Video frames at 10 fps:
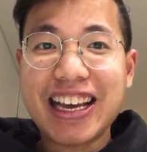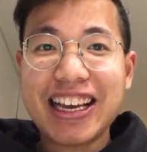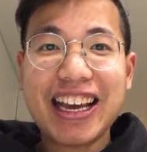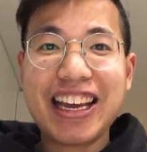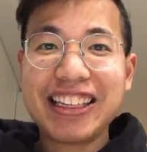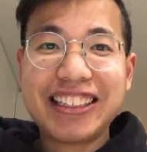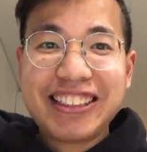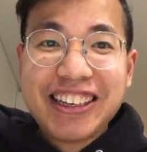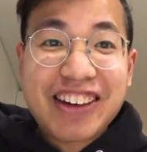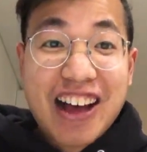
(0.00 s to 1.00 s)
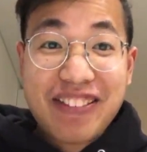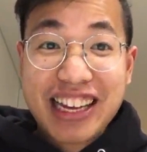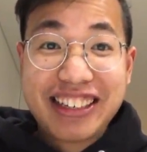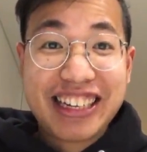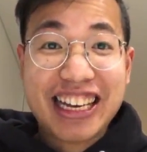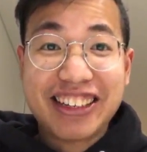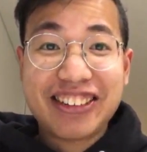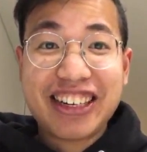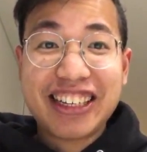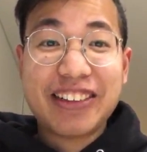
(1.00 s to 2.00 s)
And still, I'm actually
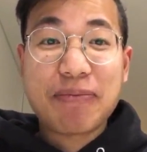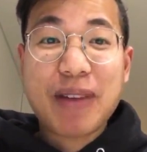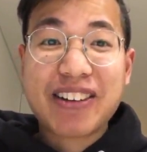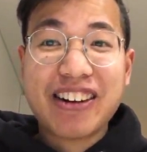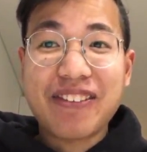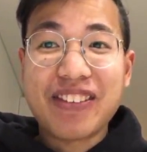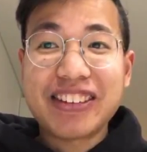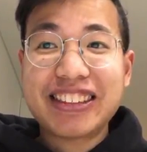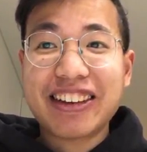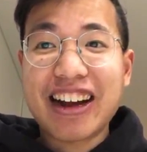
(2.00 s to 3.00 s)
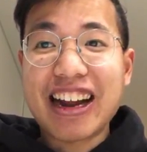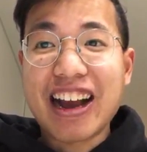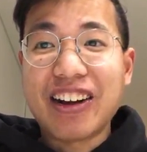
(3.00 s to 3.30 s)
enjoying the background music right now.